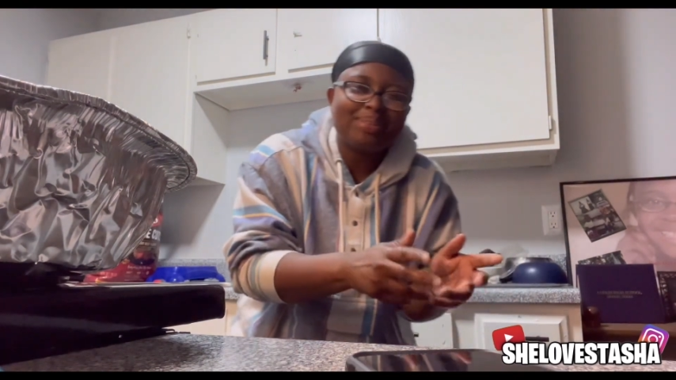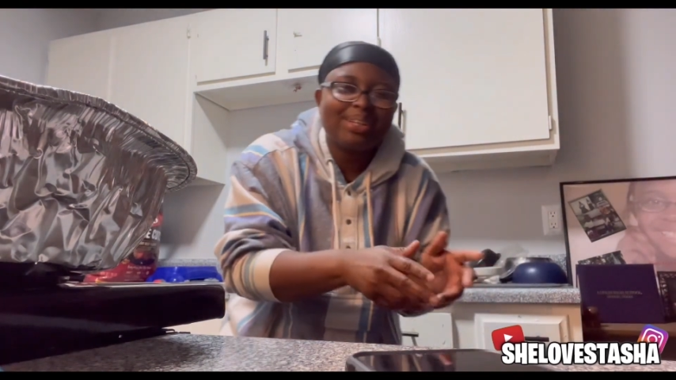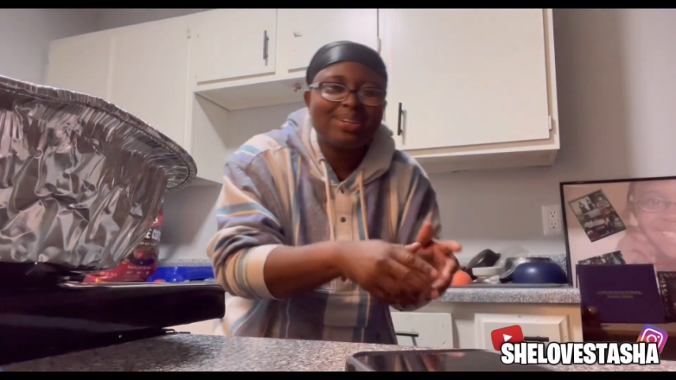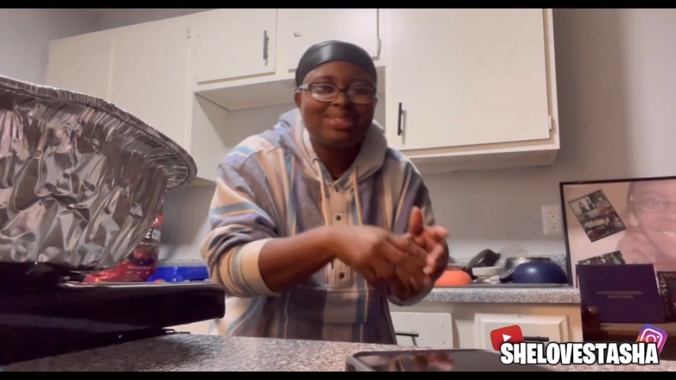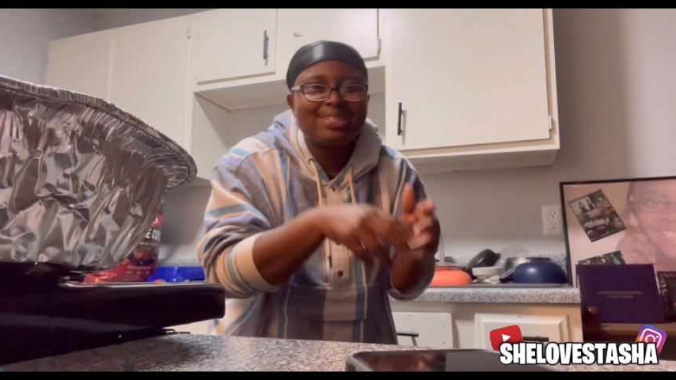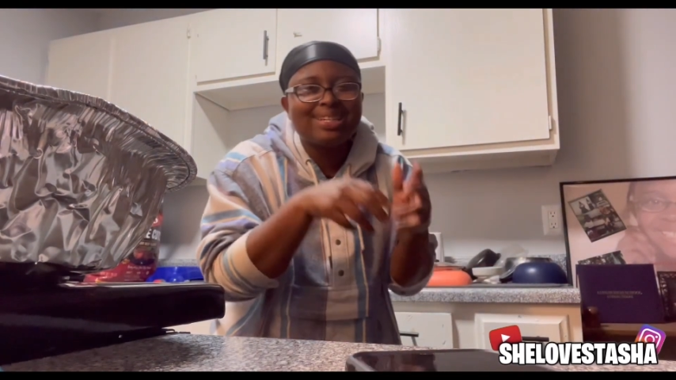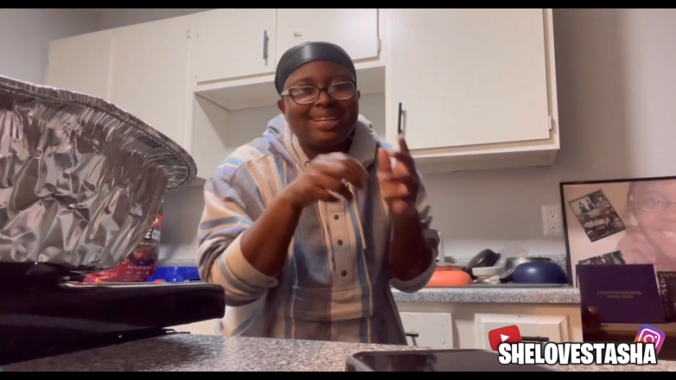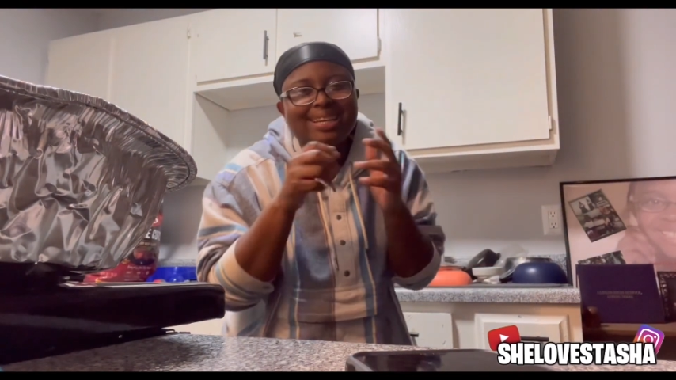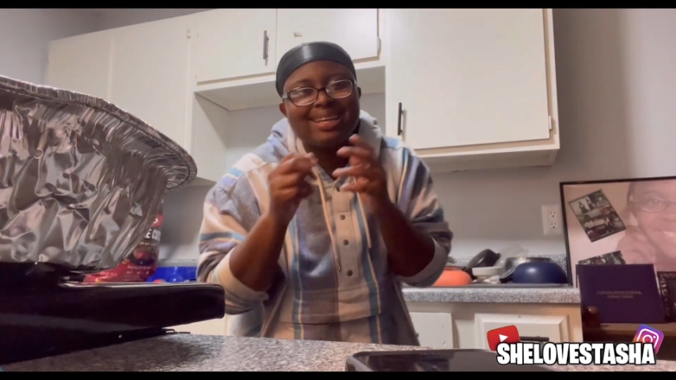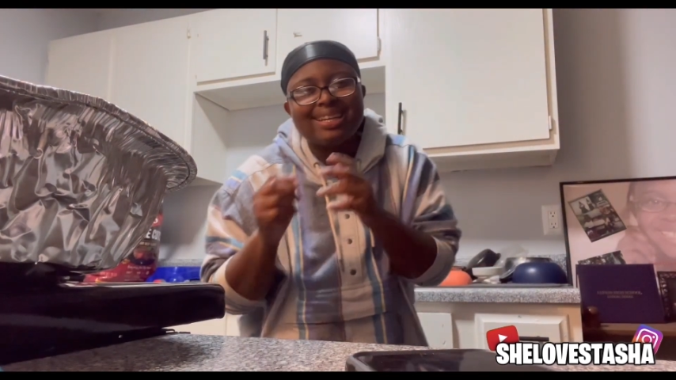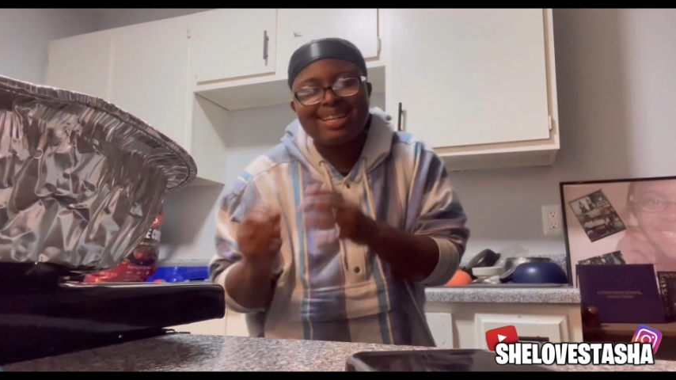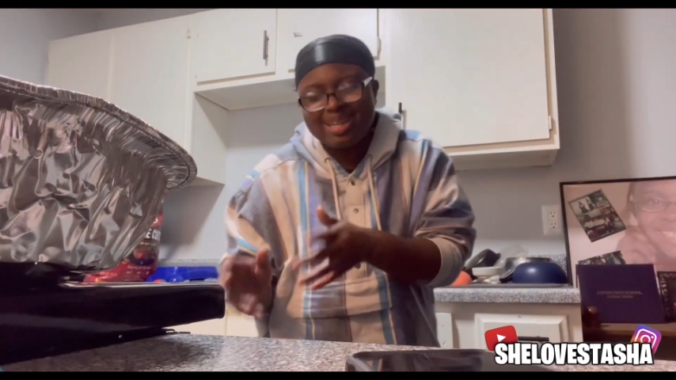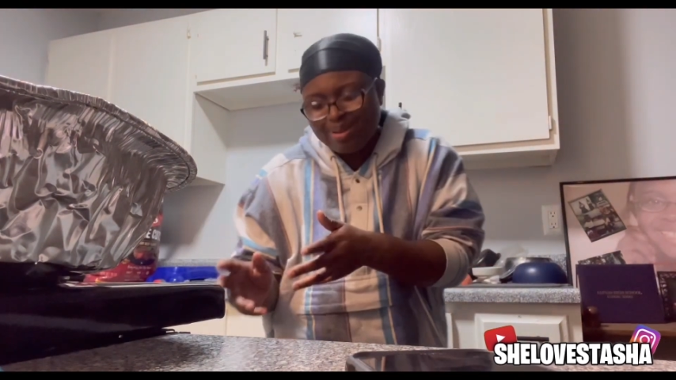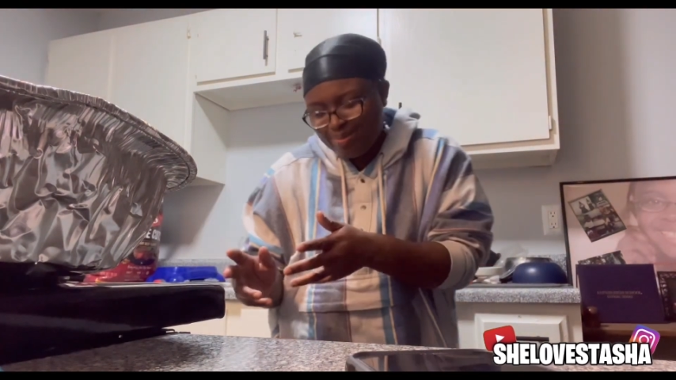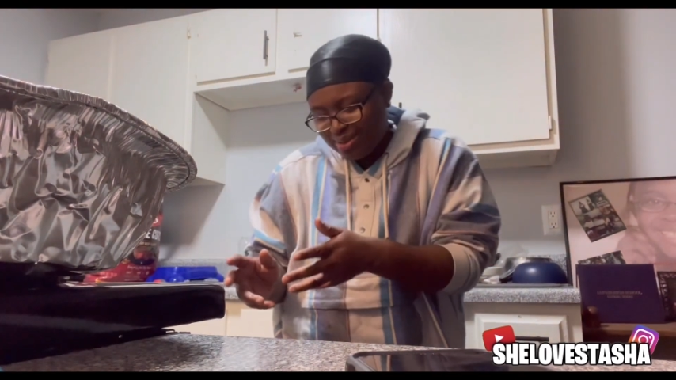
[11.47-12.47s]
OG, the
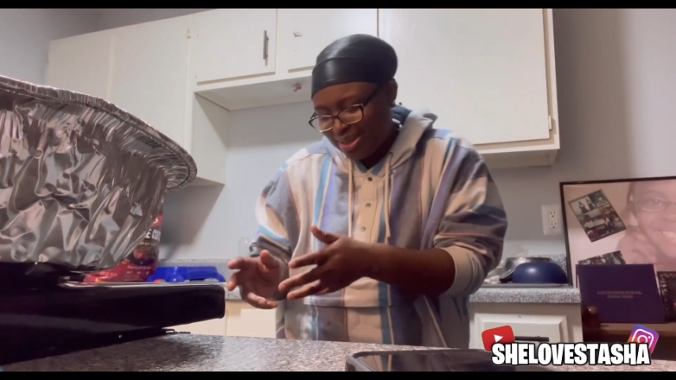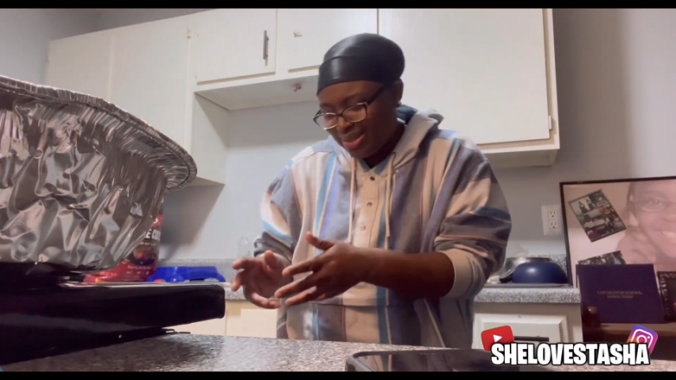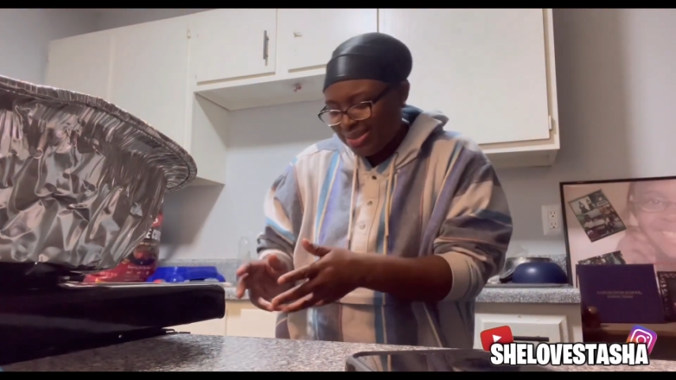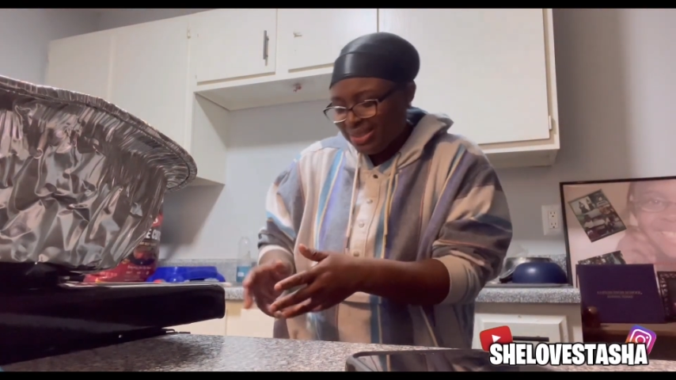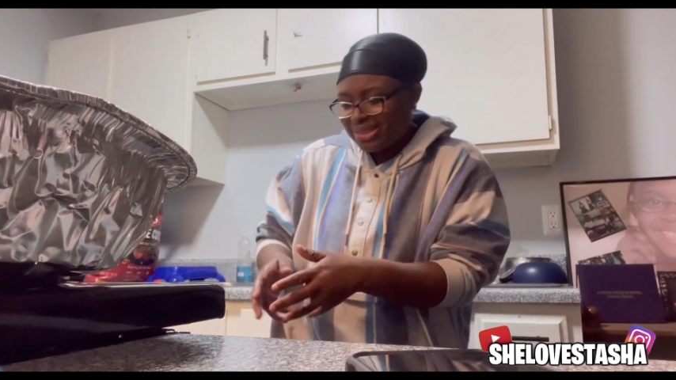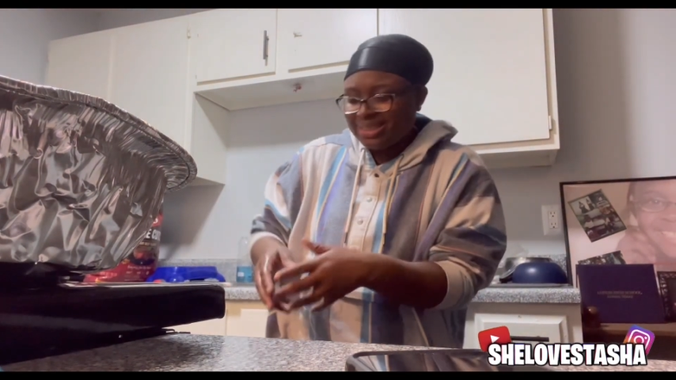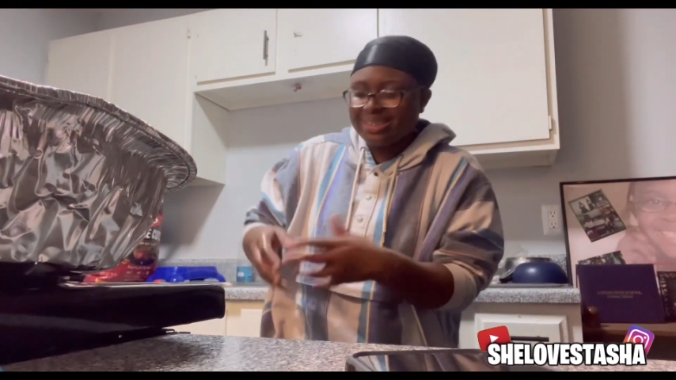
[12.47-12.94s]
double OG.